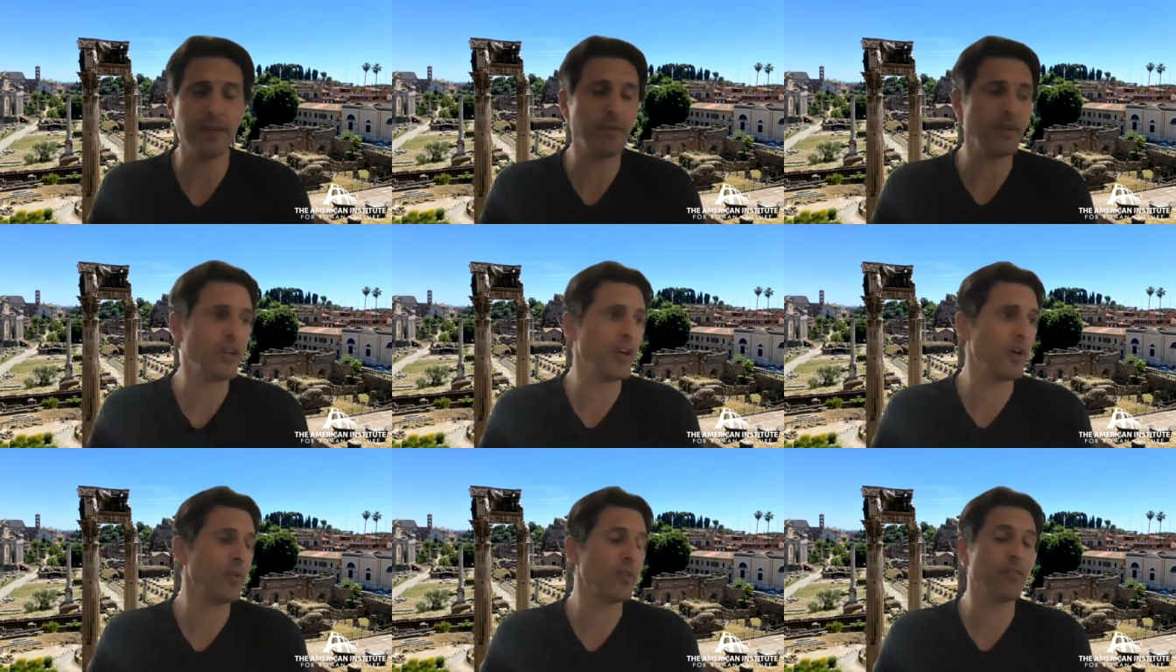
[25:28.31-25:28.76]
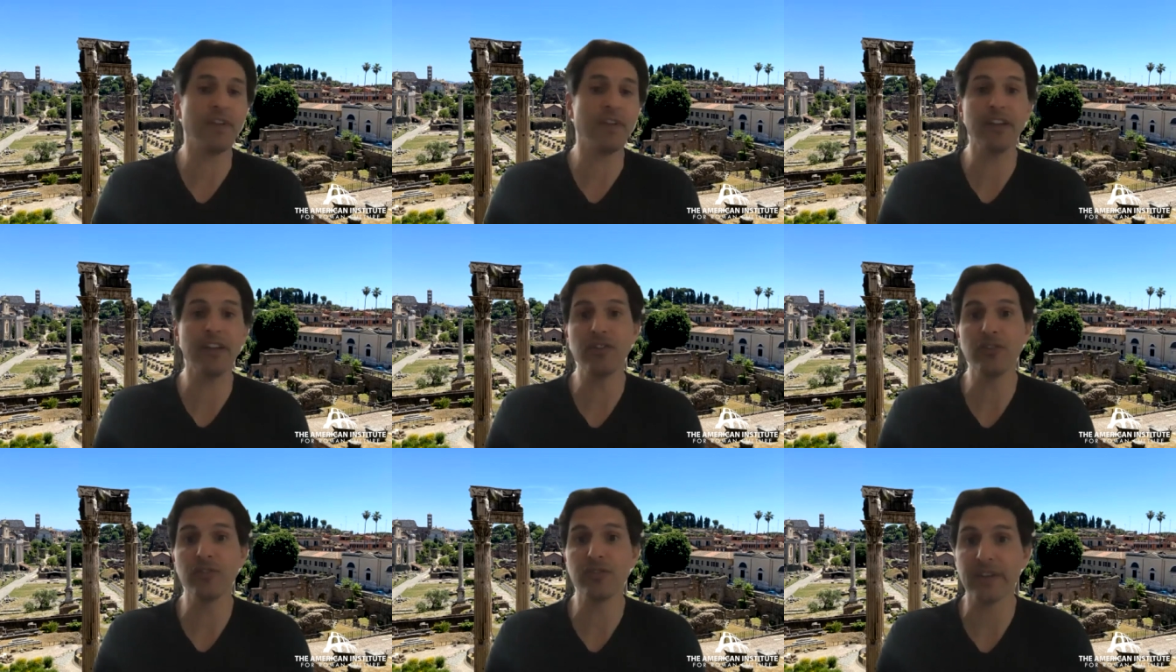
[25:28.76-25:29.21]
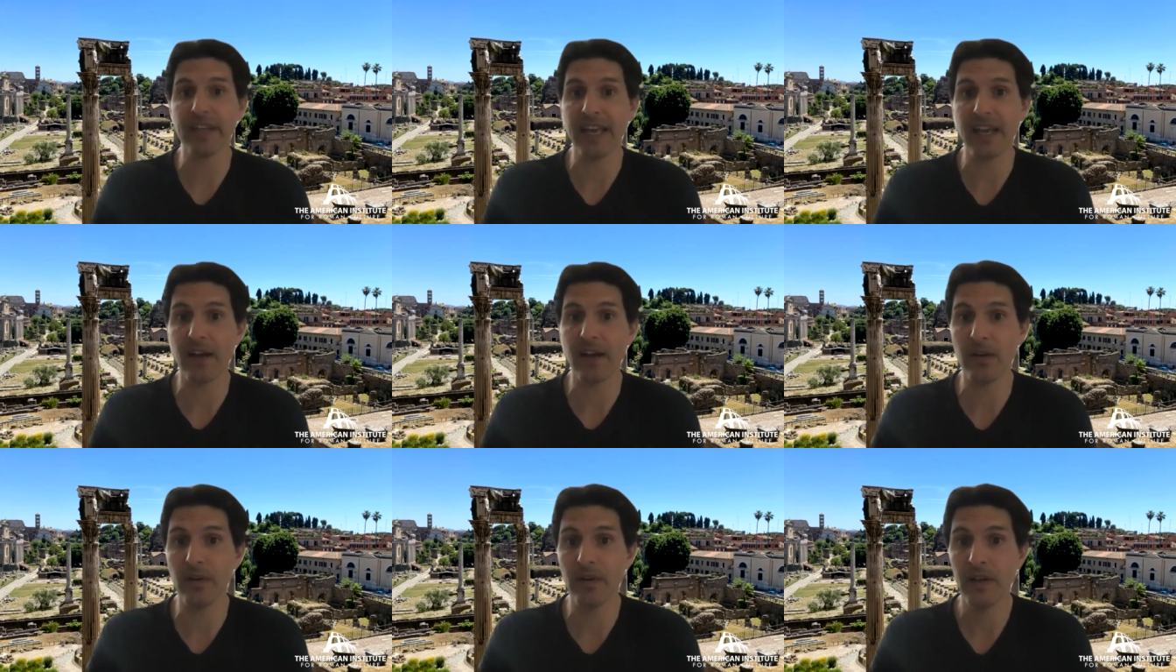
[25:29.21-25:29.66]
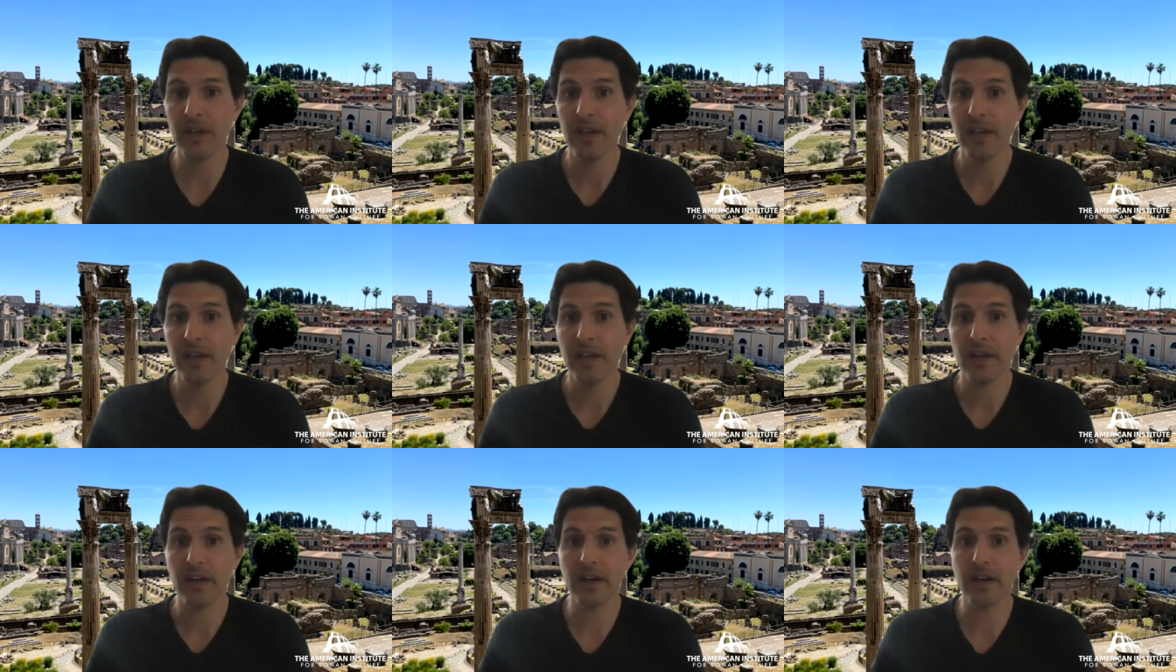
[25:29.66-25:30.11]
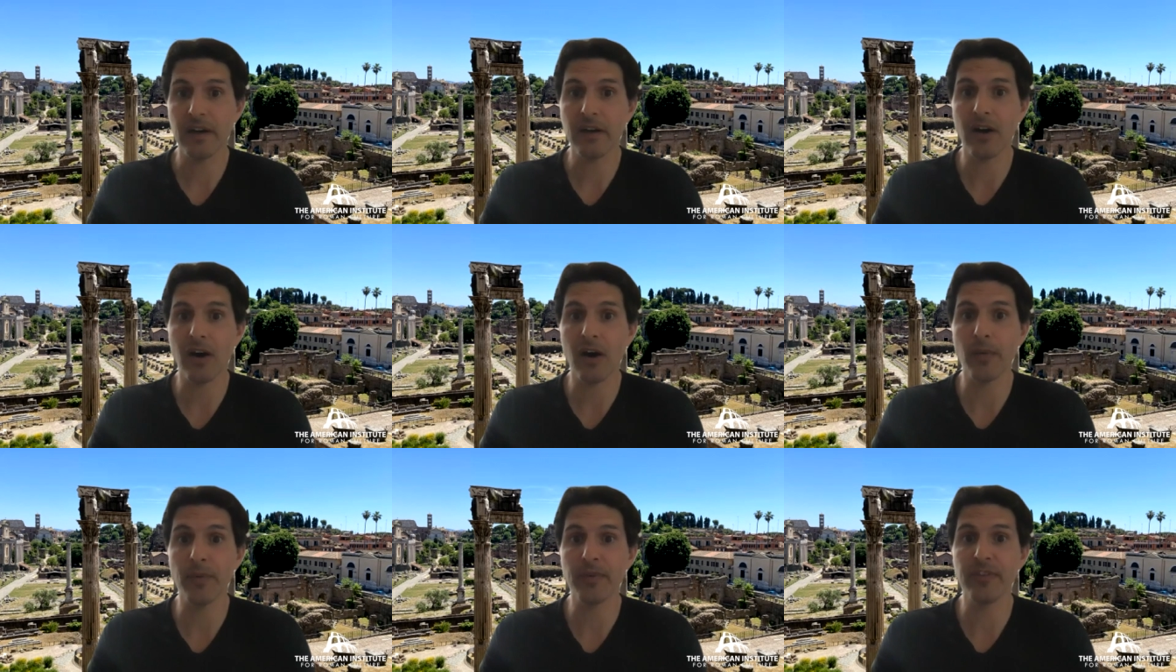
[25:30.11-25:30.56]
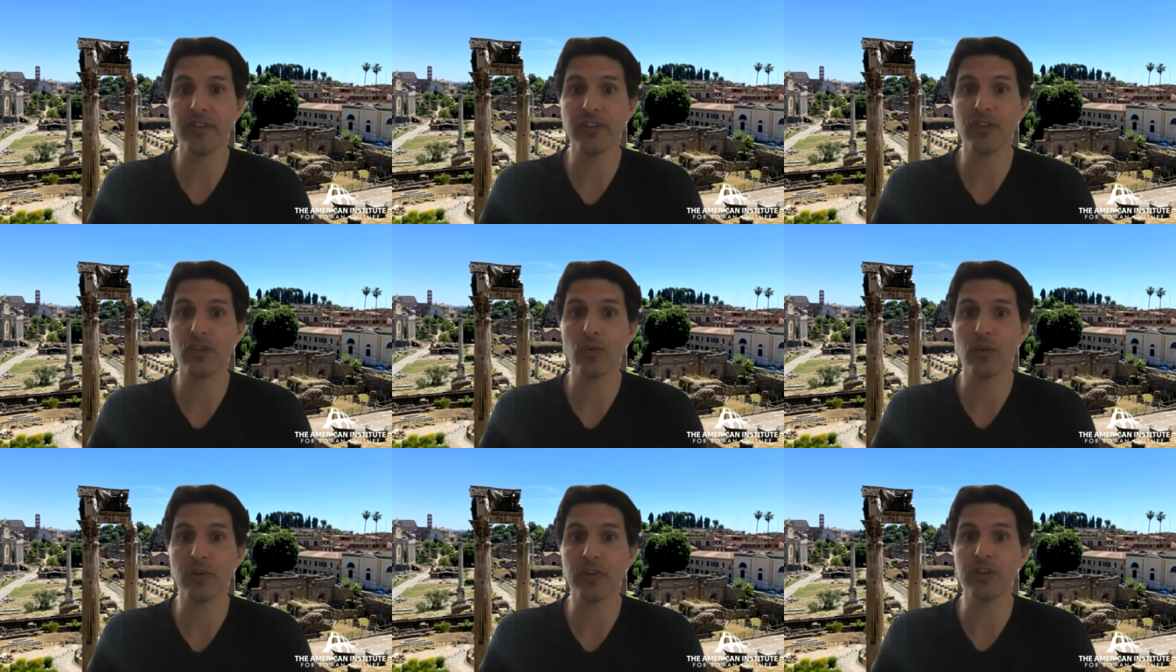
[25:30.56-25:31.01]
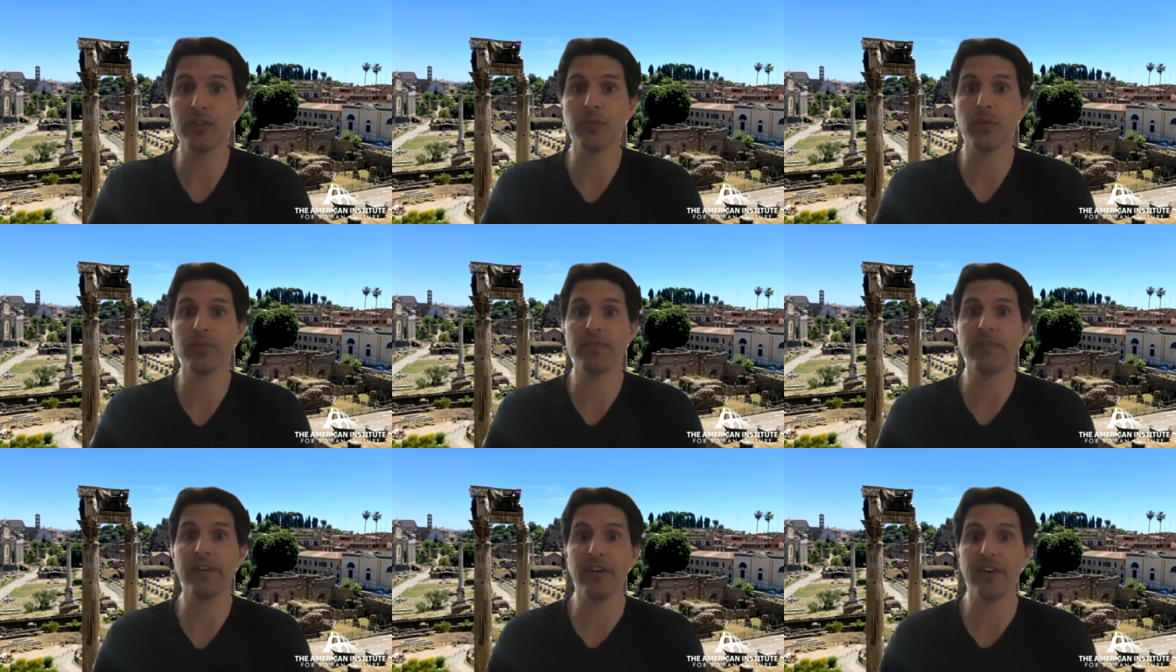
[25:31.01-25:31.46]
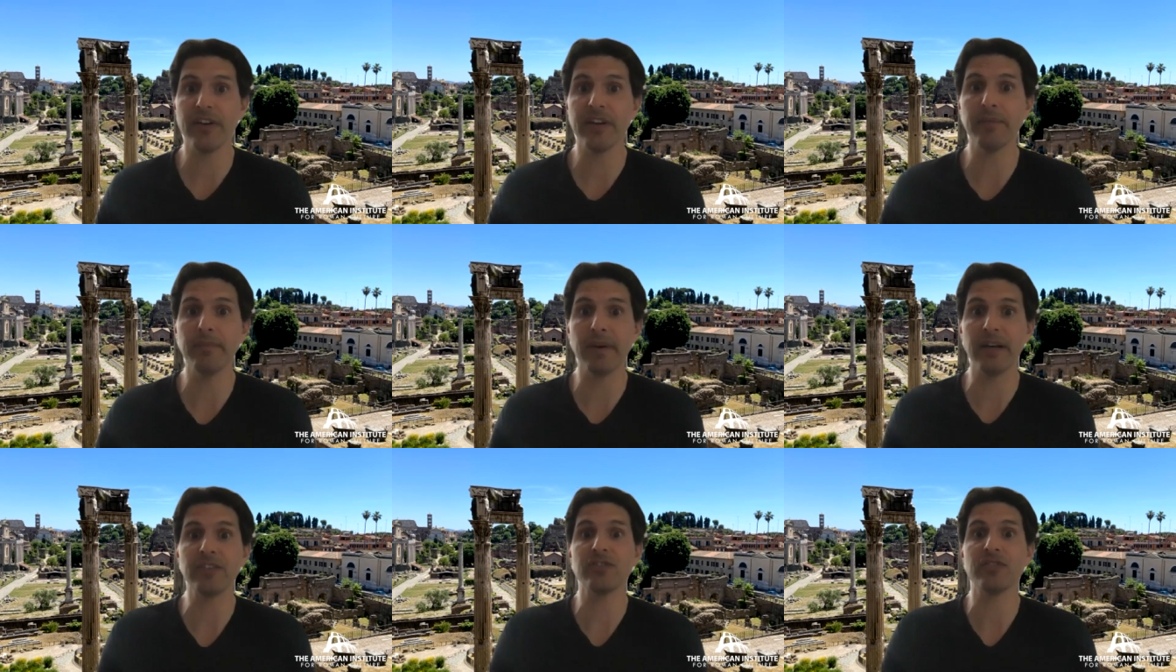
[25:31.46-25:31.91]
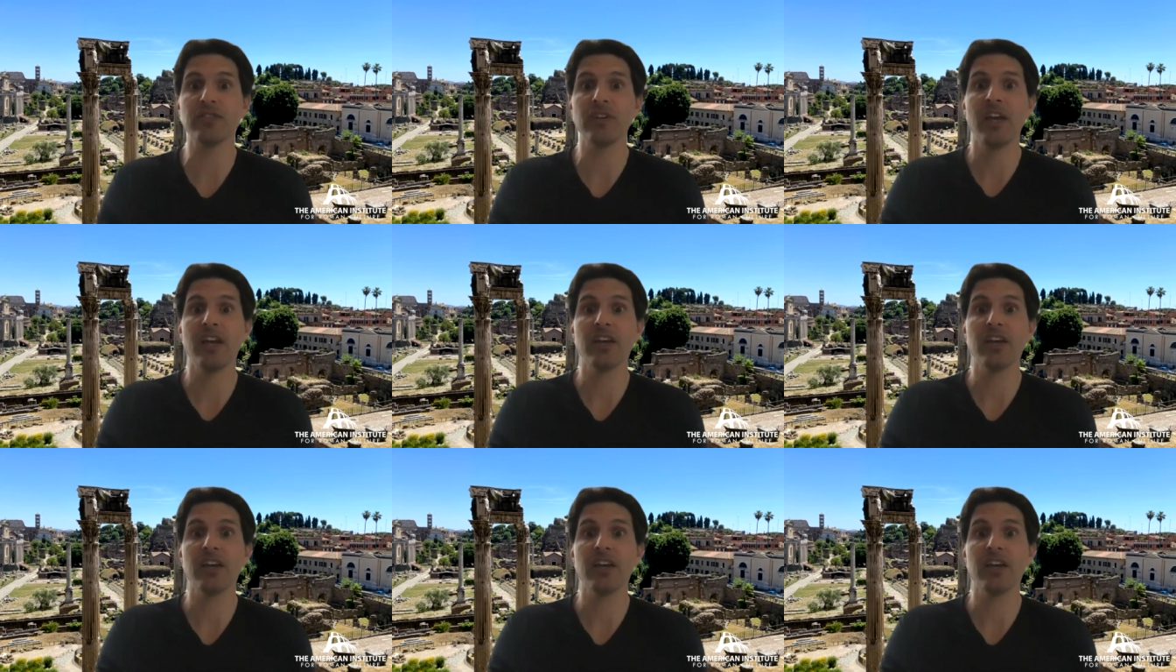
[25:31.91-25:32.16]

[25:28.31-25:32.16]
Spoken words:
We know the venues and how always the authorities were very much